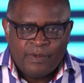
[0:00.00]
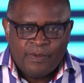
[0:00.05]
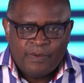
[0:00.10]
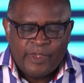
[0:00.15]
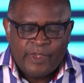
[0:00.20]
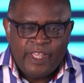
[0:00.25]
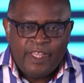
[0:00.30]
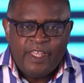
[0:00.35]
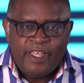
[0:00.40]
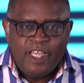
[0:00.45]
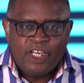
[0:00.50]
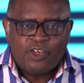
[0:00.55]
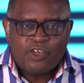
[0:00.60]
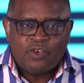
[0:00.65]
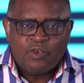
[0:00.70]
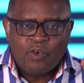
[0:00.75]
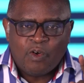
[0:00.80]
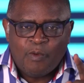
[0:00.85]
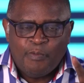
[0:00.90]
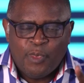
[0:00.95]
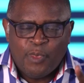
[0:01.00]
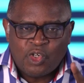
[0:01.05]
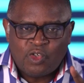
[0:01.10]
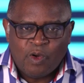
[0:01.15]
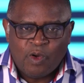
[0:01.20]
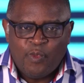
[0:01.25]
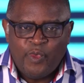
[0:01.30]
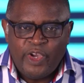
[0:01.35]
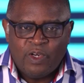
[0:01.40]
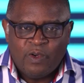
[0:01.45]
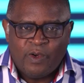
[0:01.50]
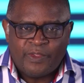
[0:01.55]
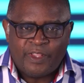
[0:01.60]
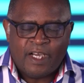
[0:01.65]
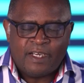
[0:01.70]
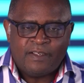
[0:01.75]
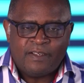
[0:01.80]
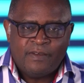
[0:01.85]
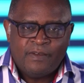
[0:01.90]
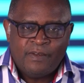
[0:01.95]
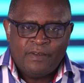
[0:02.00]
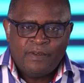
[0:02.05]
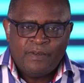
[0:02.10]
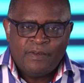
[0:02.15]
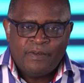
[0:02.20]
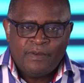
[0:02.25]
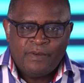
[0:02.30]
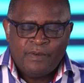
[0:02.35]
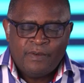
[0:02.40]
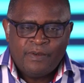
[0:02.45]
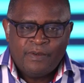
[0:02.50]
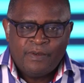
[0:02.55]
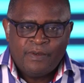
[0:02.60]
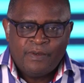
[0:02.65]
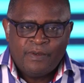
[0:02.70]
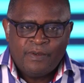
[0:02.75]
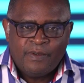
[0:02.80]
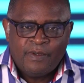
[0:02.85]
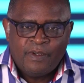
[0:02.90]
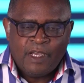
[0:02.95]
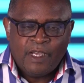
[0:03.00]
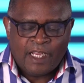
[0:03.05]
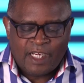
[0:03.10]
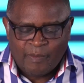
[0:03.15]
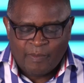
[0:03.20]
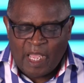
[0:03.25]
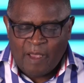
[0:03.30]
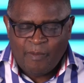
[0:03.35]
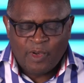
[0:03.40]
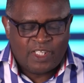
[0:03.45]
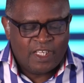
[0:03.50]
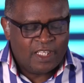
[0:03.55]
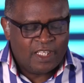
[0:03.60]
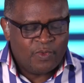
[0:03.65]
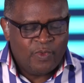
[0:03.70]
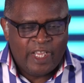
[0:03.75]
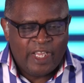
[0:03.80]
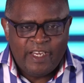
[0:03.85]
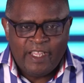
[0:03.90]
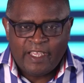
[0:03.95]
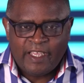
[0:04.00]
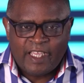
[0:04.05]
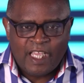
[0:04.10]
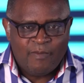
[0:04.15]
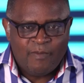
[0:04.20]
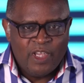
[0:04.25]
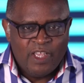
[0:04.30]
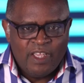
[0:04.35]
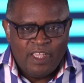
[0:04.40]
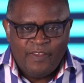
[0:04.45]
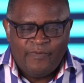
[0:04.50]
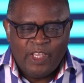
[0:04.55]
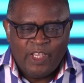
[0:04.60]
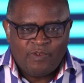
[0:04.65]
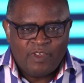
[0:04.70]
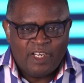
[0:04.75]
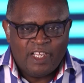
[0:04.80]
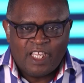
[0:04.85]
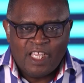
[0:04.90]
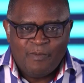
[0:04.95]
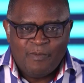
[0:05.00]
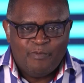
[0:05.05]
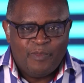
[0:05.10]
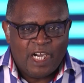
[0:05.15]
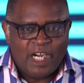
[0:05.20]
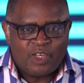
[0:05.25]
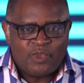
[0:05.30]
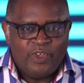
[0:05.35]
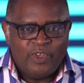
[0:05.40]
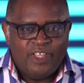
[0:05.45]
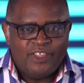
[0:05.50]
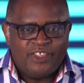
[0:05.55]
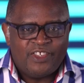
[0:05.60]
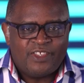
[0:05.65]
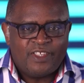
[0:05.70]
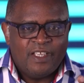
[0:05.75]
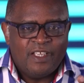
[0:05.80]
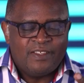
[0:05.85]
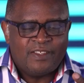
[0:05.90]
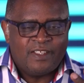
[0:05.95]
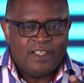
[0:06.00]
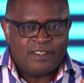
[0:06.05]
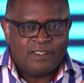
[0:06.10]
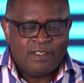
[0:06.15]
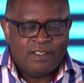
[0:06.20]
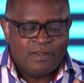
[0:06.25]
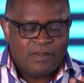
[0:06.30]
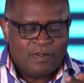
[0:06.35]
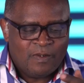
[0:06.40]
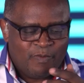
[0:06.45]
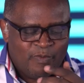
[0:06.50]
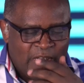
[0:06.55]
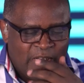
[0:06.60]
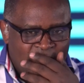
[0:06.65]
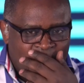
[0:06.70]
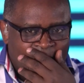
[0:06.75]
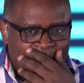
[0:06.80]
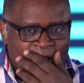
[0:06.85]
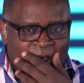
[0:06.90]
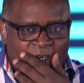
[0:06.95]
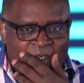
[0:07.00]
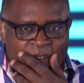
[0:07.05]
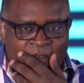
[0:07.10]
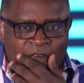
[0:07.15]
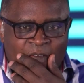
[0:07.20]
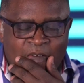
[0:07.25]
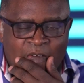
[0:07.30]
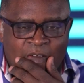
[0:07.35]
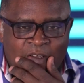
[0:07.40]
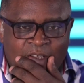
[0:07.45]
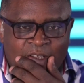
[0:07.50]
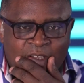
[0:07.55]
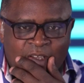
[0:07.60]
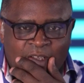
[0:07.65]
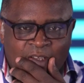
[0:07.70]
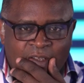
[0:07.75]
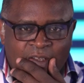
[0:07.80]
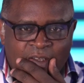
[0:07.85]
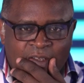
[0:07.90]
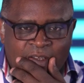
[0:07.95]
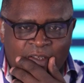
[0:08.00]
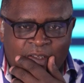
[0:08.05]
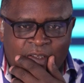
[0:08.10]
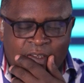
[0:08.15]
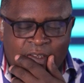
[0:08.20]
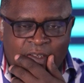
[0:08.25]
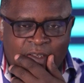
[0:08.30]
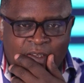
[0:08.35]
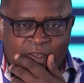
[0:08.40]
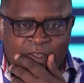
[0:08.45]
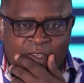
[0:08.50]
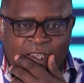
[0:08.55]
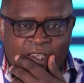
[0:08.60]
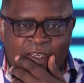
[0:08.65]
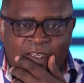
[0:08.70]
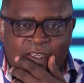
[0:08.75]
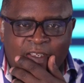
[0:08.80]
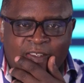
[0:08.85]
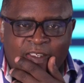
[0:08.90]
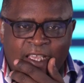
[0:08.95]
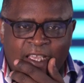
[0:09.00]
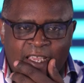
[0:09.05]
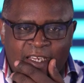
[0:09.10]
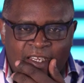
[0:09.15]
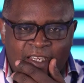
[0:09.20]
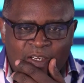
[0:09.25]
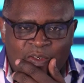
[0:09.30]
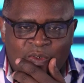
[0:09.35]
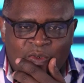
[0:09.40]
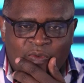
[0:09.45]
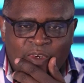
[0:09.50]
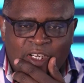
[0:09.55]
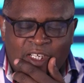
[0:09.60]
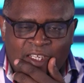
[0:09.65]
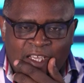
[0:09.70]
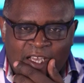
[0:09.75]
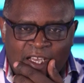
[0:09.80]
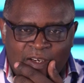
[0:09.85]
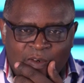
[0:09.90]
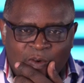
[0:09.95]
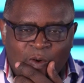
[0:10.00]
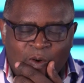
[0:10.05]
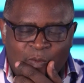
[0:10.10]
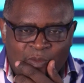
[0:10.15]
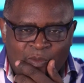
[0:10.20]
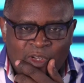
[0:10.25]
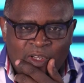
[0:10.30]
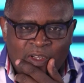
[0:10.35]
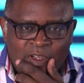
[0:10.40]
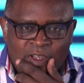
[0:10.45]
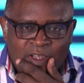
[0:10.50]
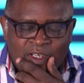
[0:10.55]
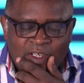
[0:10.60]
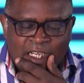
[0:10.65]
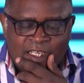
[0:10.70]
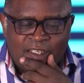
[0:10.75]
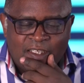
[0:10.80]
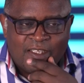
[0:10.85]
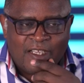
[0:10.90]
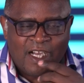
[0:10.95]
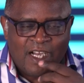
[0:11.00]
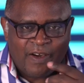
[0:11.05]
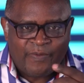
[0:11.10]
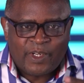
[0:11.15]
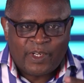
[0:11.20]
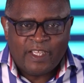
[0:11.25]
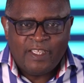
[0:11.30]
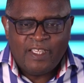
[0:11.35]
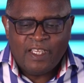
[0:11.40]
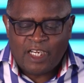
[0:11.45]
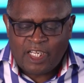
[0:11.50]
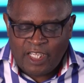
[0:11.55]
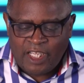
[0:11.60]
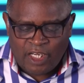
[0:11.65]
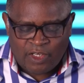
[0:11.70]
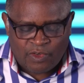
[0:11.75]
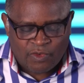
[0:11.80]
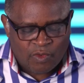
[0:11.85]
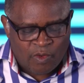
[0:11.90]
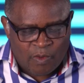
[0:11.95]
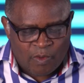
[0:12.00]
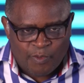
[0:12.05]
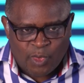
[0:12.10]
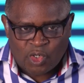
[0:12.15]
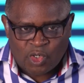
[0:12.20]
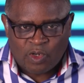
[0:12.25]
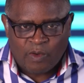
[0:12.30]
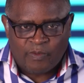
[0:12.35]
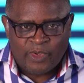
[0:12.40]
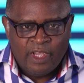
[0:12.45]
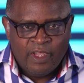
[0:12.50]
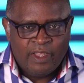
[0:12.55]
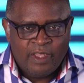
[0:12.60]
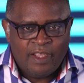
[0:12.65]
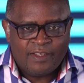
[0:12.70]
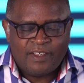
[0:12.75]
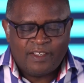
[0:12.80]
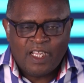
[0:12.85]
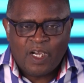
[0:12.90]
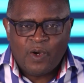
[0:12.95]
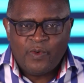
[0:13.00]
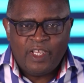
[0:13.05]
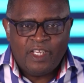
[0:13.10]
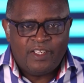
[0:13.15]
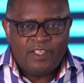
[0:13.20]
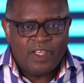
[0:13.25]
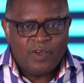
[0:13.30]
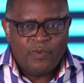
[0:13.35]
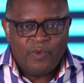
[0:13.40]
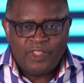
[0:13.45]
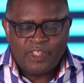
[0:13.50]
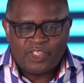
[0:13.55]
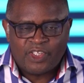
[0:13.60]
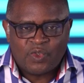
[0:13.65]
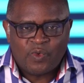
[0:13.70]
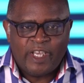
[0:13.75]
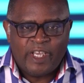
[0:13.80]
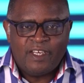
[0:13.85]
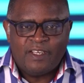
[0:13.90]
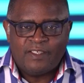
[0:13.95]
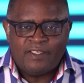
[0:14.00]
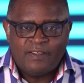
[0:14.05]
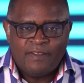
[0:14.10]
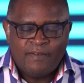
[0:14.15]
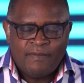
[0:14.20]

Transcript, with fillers: He hit rock bottom, we know that. And the Bible says that when he eventually came back to his senses, oh my God, he decided to return home. That is after he had hit rock bottom. He's now eating with the swines.